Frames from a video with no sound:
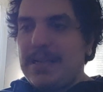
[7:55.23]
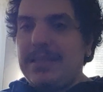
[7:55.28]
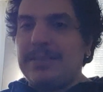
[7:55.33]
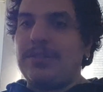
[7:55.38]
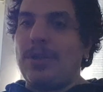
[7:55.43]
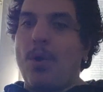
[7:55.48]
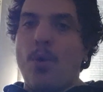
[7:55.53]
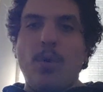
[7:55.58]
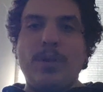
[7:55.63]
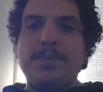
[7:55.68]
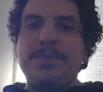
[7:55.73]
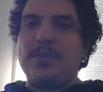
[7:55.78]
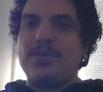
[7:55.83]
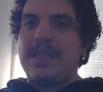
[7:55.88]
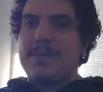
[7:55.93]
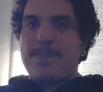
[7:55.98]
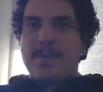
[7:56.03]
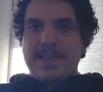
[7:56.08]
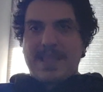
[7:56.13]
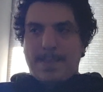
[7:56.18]
the whole
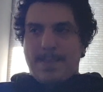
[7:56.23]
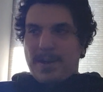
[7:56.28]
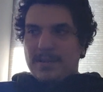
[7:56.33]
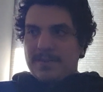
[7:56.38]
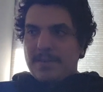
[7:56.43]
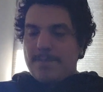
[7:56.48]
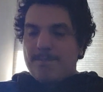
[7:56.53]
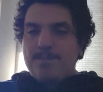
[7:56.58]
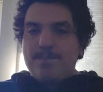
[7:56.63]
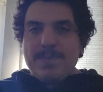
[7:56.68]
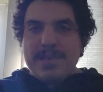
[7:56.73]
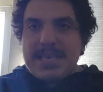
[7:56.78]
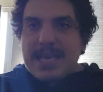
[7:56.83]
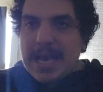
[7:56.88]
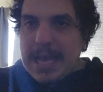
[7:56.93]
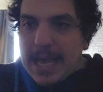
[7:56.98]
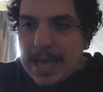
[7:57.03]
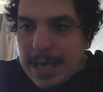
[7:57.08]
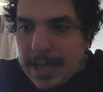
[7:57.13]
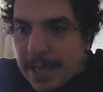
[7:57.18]
episode is about
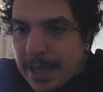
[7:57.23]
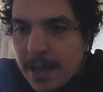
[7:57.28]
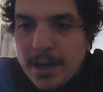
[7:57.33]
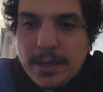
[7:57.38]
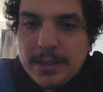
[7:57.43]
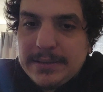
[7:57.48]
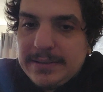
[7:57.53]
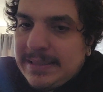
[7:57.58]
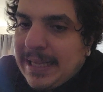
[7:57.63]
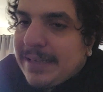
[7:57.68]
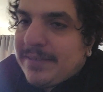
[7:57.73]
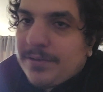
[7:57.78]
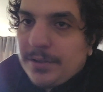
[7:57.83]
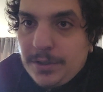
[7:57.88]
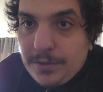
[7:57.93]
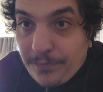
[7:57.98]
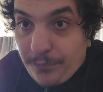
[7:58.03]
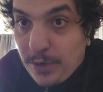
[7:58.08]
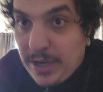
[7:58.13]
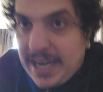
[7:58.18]

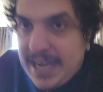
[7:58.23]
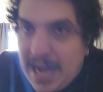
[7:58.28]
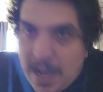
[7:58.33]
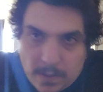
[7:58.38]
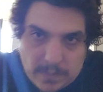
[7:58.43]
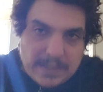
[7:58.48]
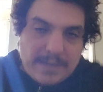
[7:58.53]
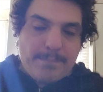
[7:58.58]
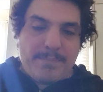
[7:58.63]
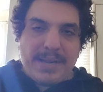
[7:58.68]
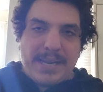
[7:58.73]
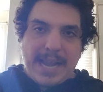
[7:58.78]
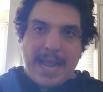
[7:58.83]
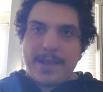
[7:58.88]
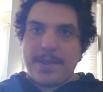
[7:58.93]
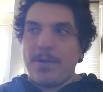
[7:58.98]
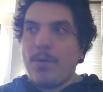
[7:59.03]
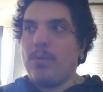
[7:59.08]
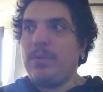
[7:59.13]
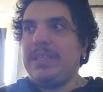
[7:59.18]
Dexter freaking out and being
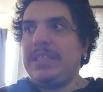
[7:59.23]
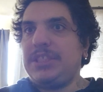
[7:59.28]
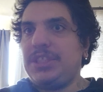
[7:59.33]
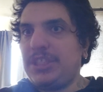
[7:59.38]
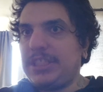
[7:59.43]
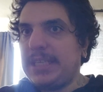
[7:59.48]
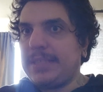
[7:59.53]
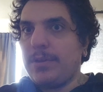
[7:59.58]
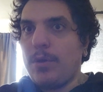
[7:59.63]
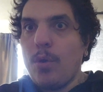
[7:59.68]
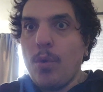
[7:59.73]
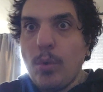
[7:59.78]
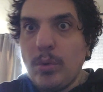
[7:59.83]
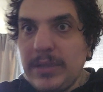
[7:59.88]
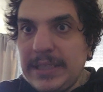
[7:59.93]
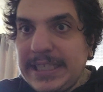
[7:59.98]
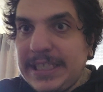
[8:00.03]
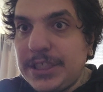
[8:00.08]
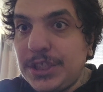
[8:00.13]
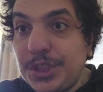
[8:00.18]
like, holy shit,
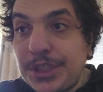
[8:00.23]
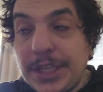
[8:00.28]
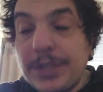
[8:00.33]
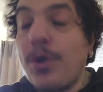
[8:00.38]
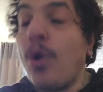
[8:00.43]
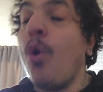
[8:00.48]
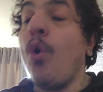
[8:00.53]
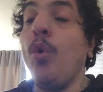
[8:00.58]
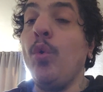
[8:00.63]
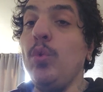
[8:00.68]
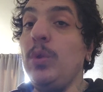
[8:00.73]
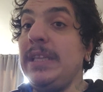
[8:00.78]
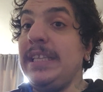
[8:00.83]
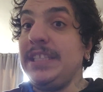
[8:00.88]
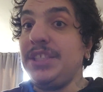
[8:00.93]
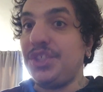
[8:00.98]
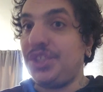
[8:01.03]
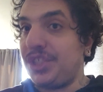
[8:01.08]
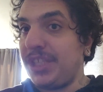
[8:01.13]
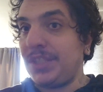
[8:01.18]

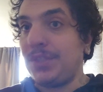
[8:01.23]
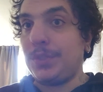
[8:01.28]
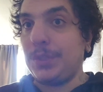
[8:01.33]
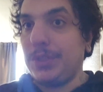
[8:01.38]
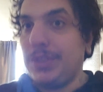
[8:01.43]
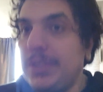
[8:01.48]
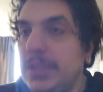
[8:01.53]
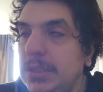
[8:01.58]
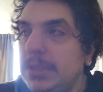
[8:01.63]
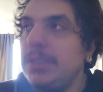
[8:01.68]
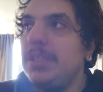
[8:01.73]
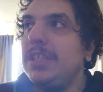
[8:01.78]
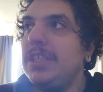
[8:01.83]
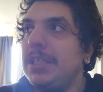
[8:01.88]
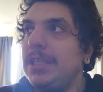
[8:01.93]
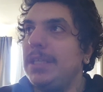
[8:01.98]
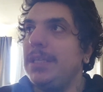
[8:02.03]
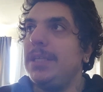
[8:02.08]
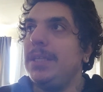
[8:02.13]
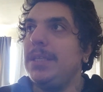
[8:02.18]
dude,
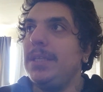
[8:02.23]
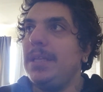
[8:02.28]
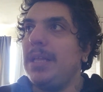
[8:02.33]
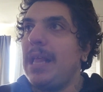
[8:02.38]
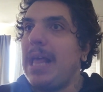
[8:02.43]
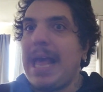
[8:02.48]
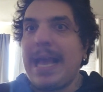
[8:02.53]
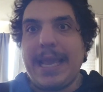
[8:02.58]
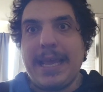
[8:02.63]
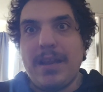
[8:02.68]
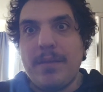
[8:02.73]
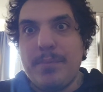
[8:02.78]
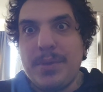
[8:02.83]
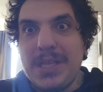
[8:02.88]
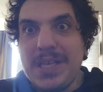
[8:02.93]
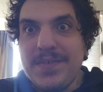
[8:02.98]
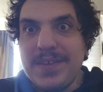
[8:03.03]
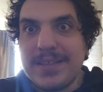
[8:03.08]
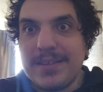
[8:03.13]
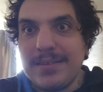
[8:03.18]
I cannot
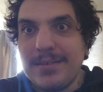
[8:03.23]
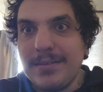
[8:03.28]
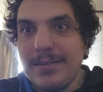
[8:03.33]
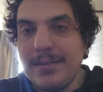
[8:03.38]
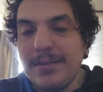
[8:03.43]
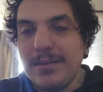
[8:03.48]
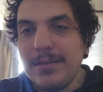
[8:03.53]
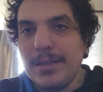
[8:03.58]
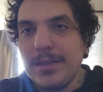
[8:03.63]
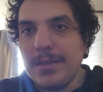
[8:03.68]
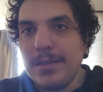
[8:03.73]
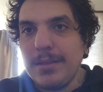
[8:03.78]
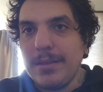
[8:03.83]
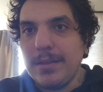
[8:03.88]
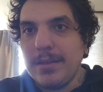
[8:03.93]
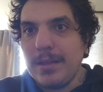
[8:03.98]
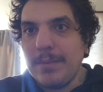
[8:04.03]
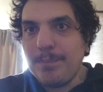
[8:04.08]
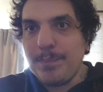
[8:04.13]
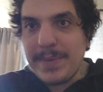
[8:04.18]
believe it.
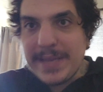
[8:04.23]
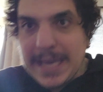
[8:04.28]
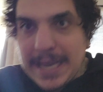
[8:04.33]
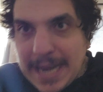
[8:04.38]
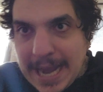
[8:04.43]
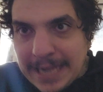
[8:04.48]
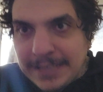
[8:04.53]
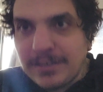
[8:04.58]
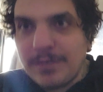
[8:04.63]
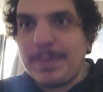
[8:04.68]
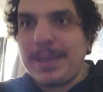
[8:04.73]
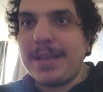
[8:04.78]
Miguel lied to